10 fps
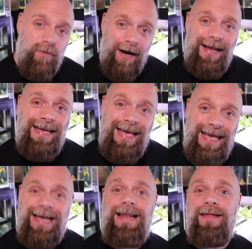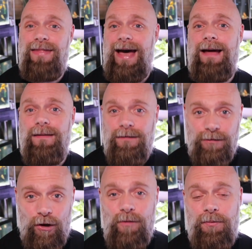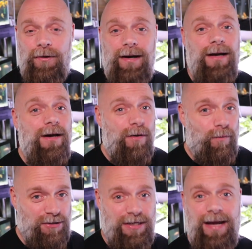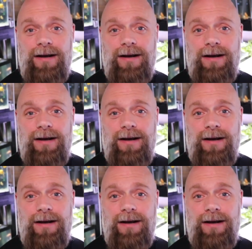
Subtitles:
running in that low boy was an